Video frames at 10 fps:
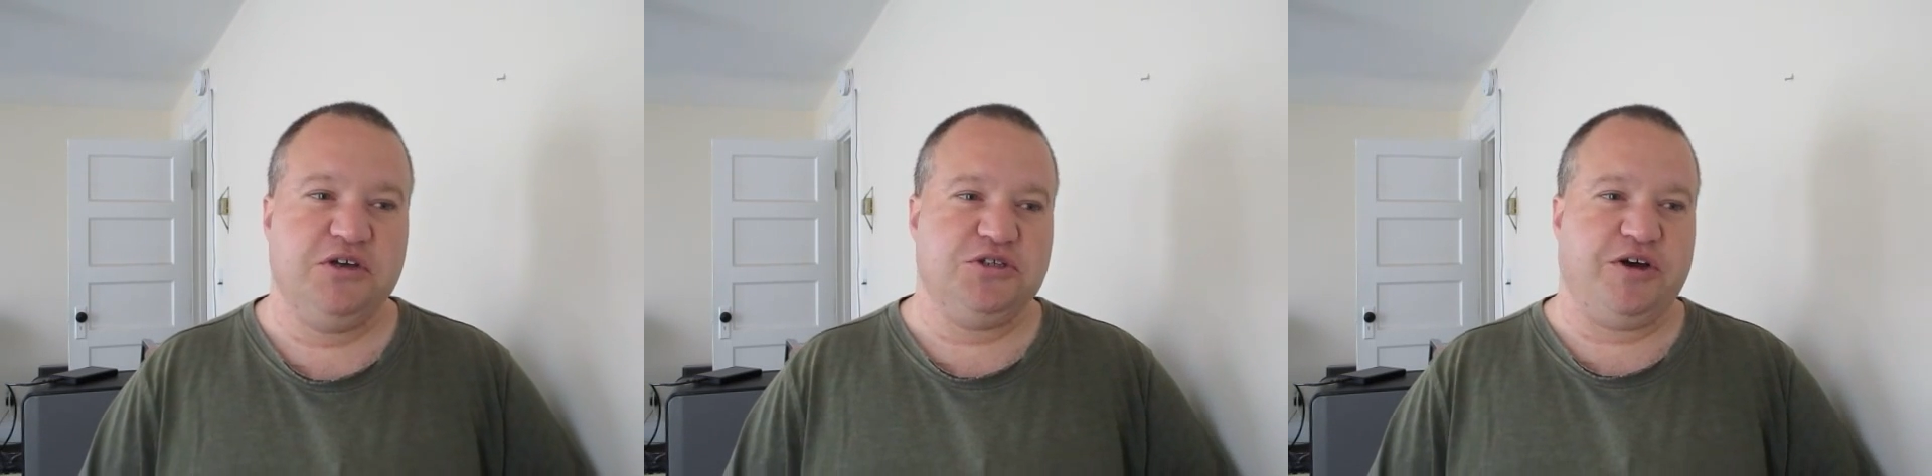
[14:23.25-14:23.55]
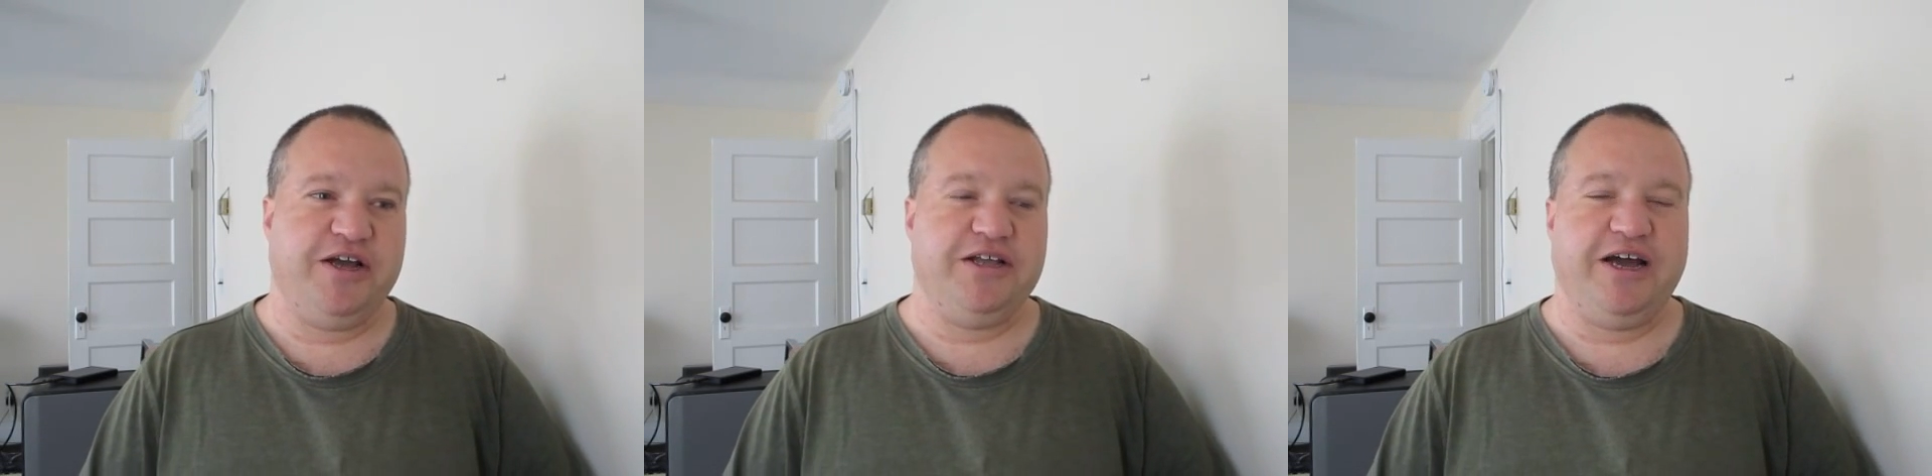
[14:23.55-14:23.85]

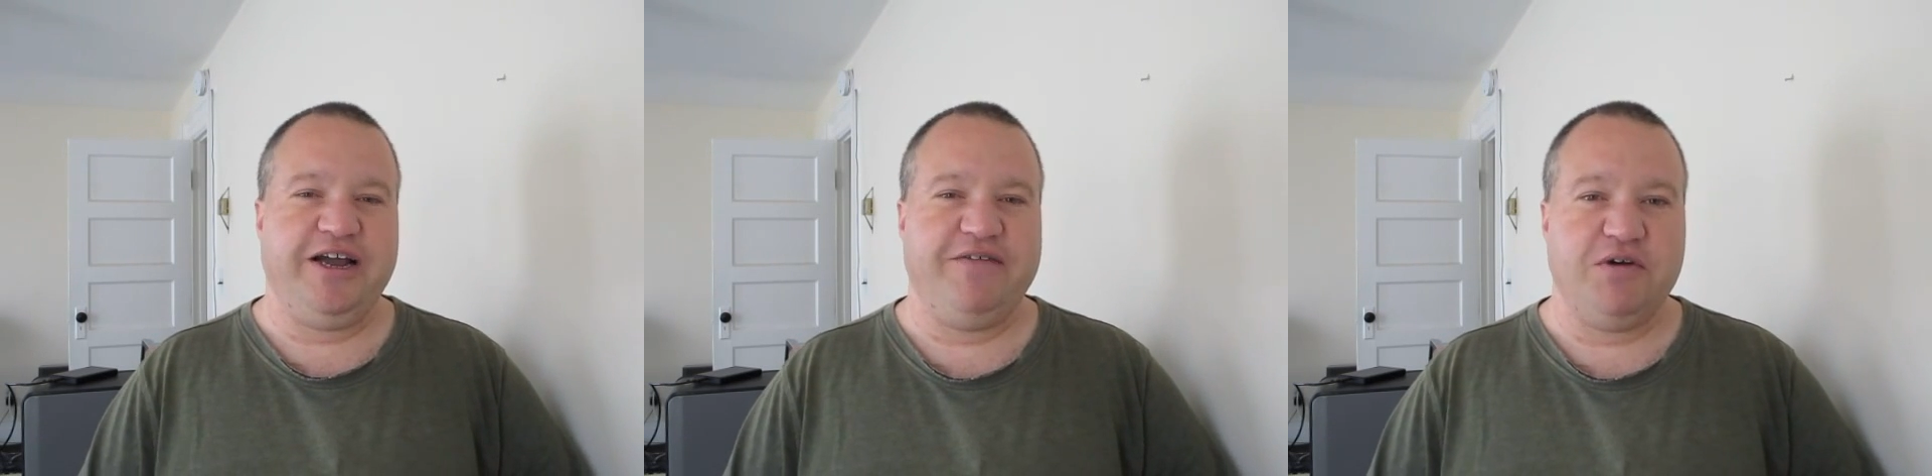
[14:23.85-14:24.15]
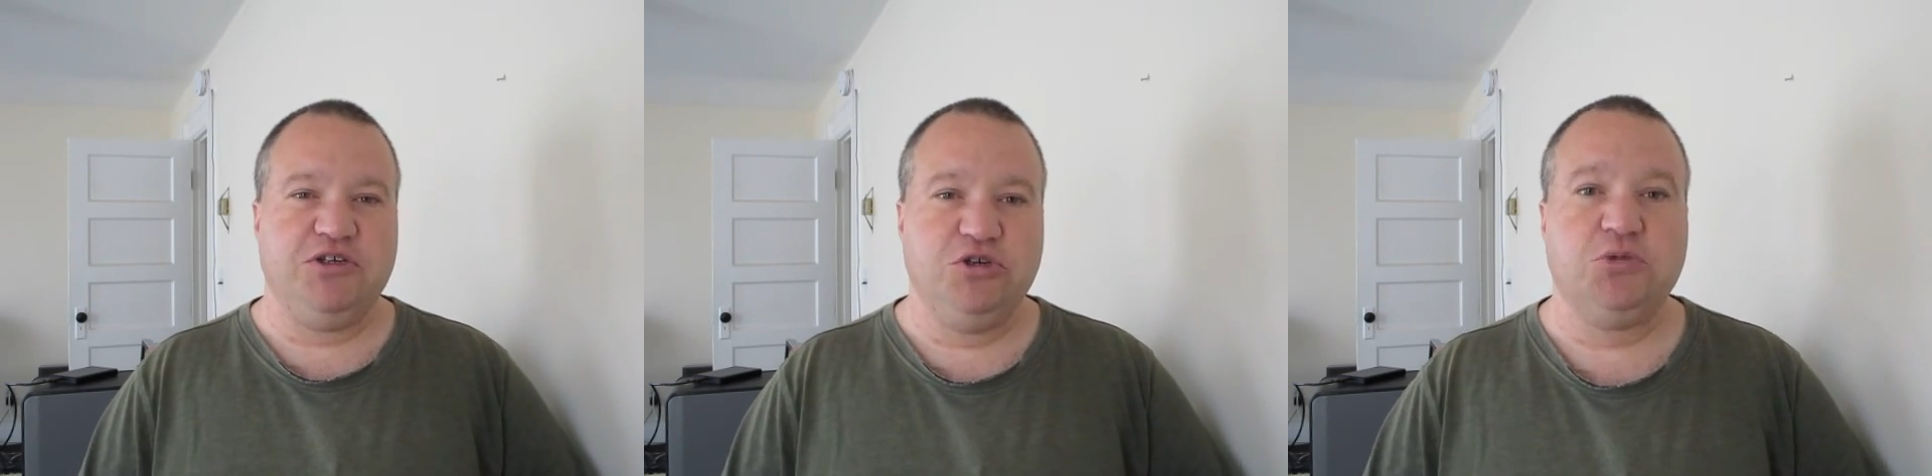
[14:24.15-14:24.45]
So I have
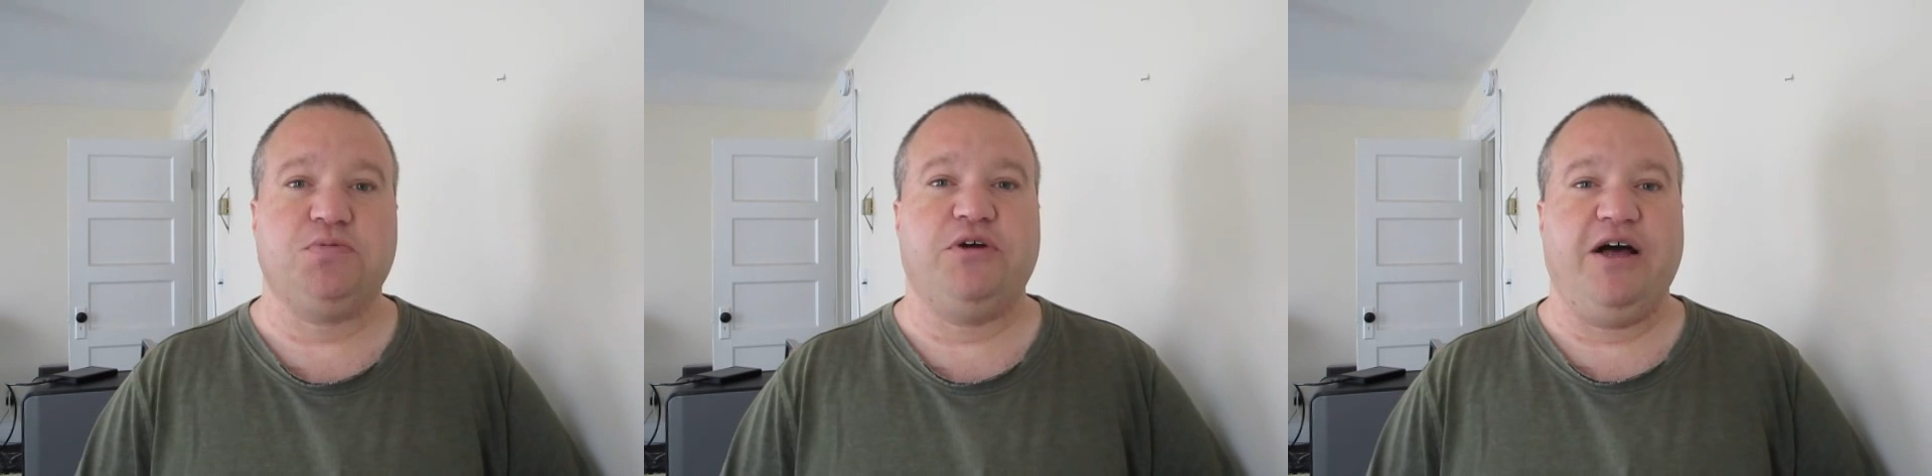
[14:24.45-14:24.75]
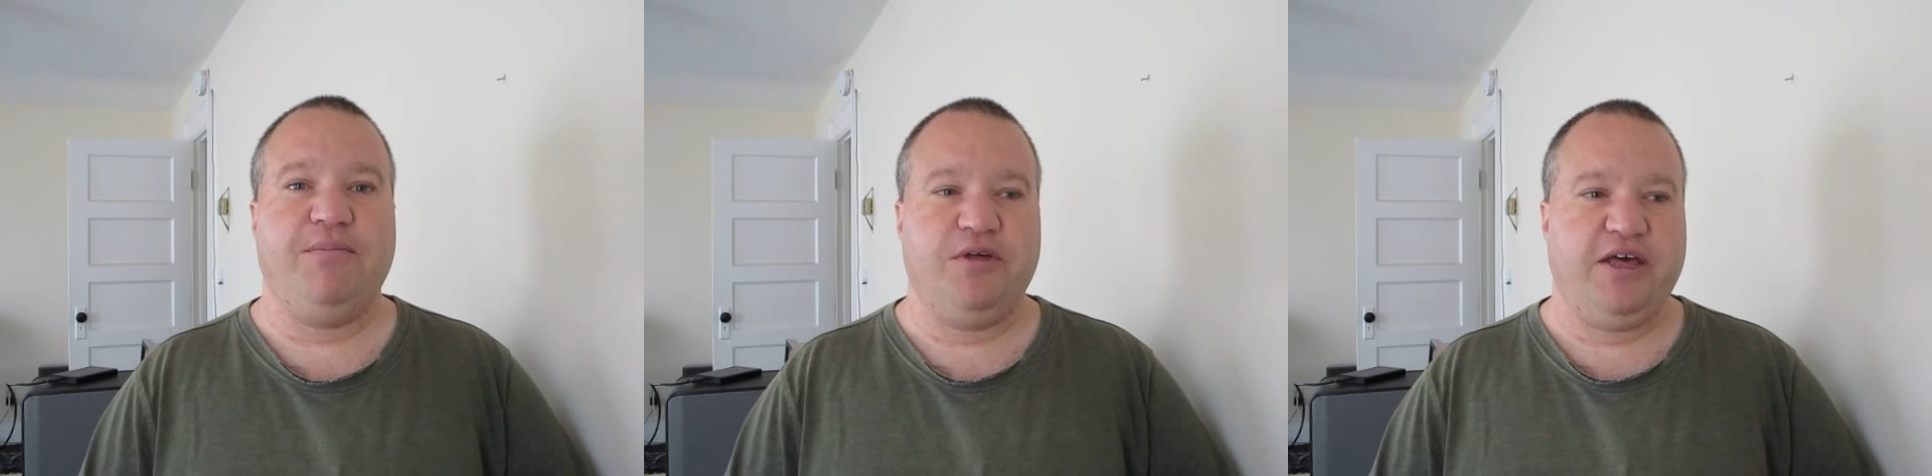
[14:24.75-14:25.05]
a huge
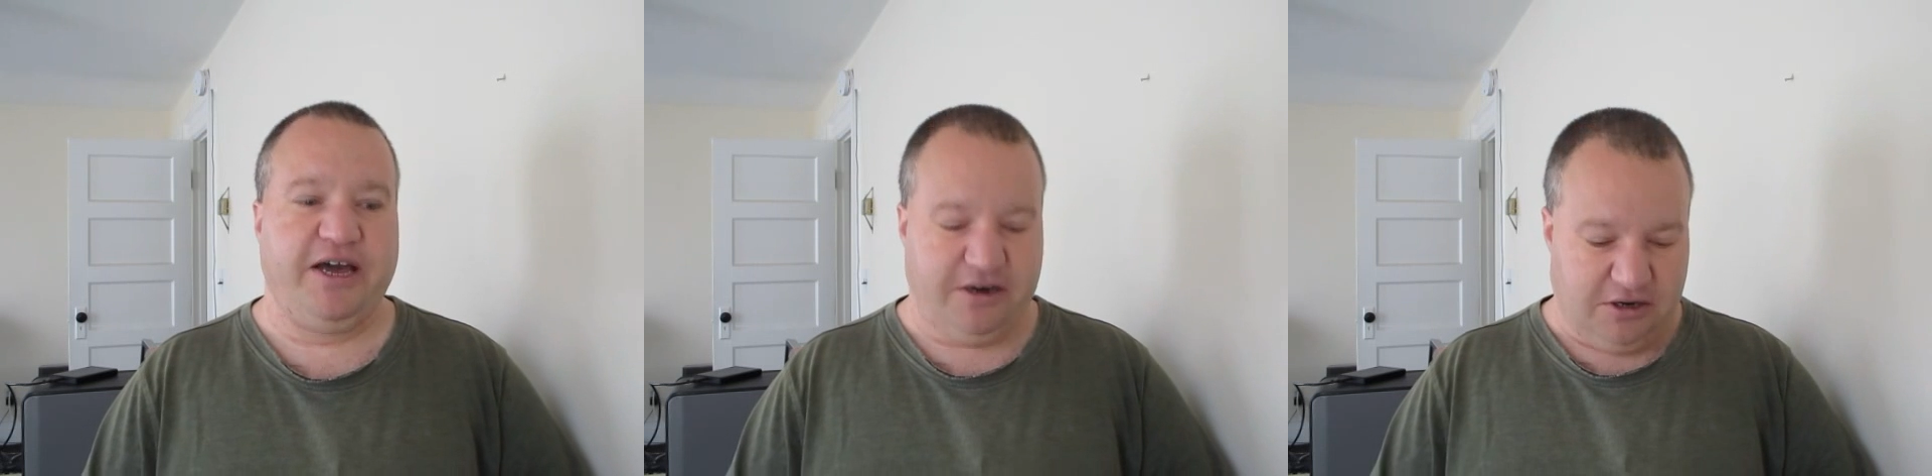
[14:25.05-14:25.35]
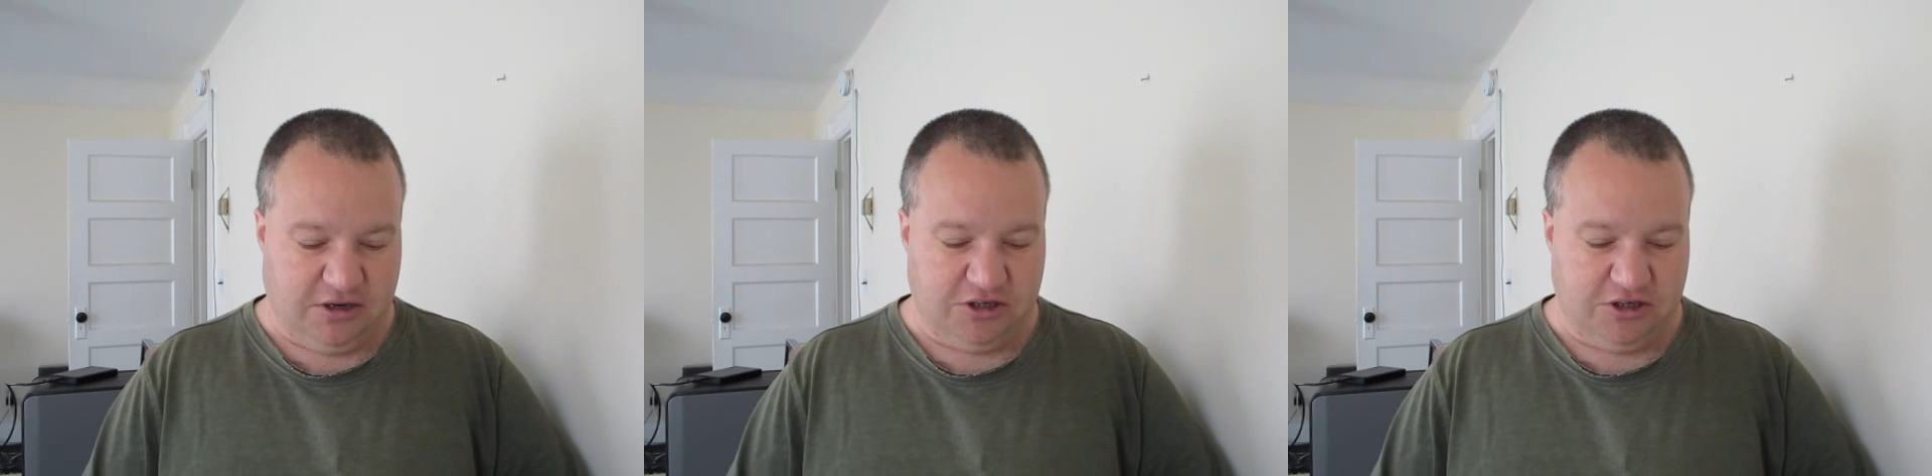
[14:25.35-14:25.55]
problem with that.